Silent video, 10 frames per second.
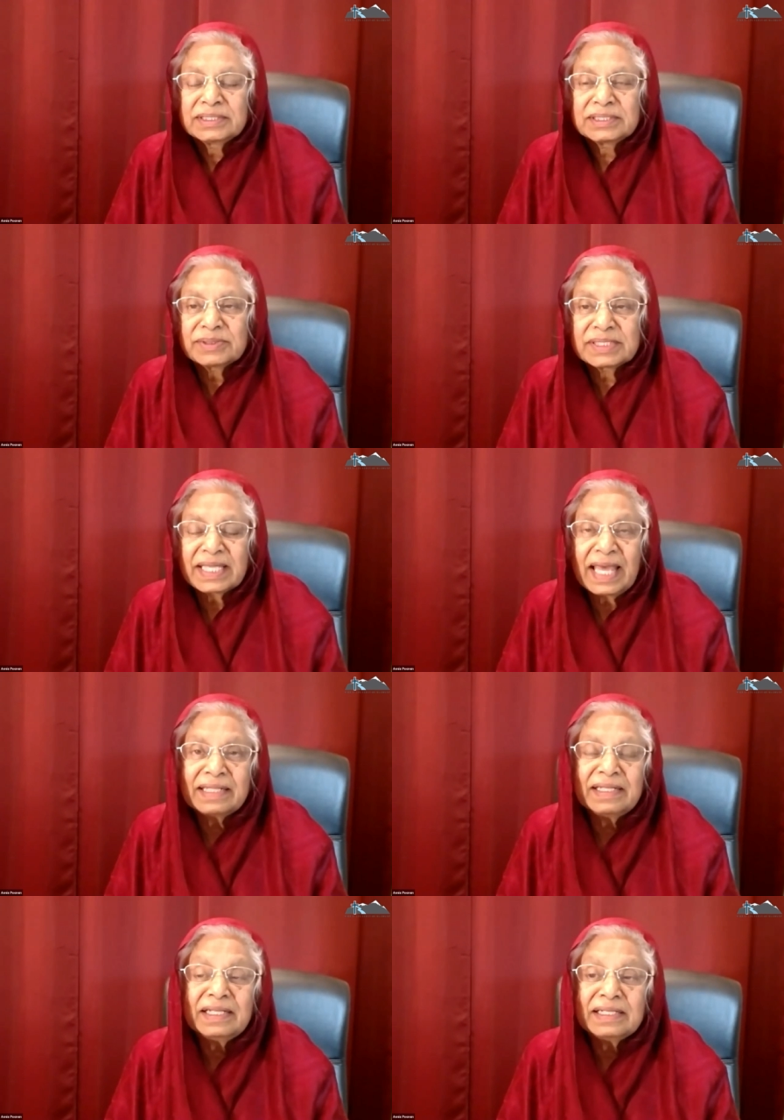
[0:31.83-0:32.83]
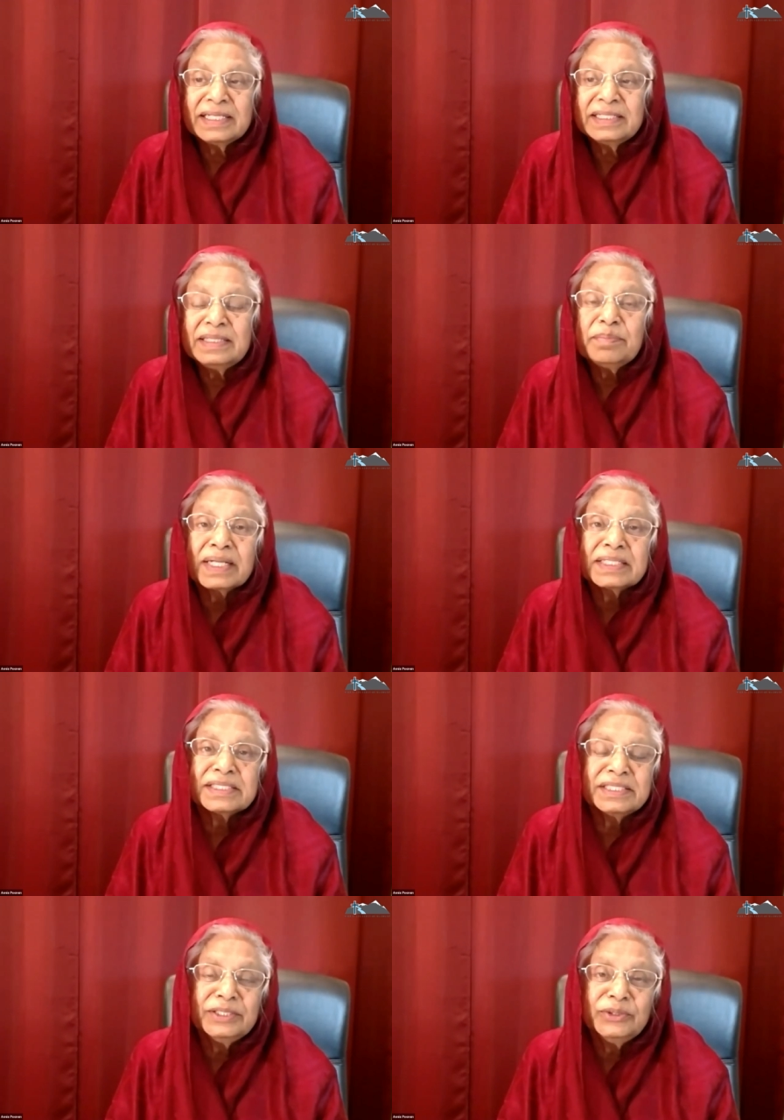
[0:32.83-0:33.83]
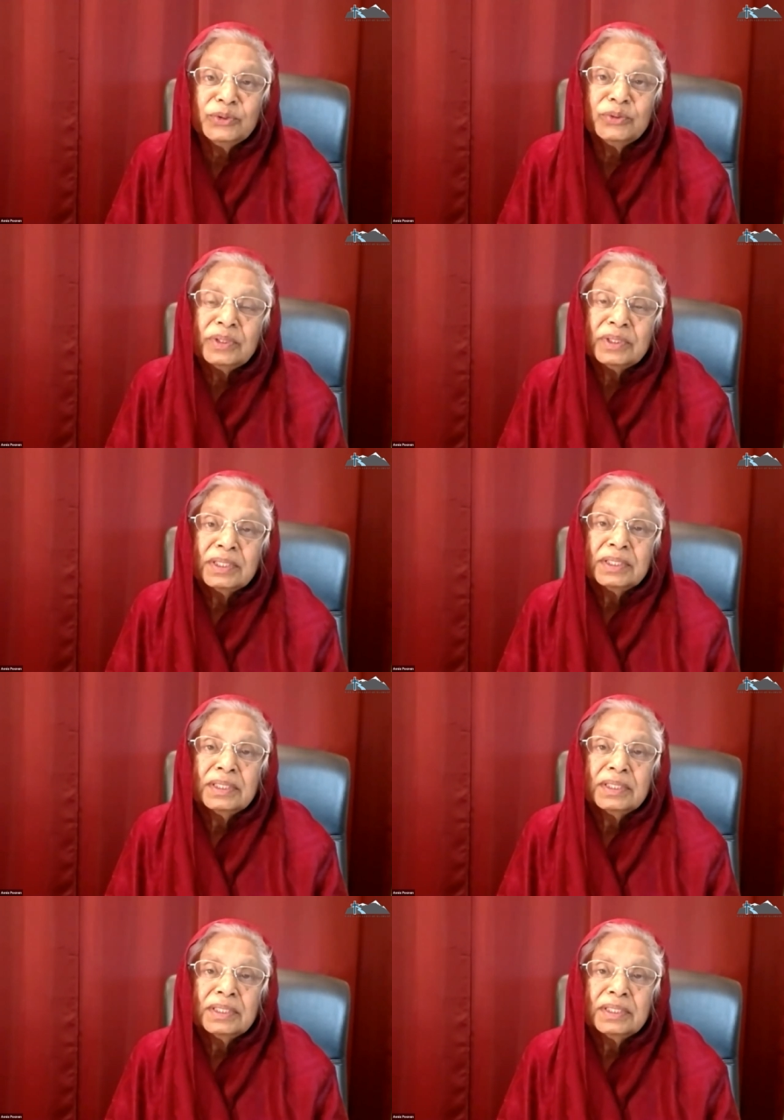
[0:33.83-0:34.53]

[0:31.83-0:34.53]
She was a Catholic lady, but she knew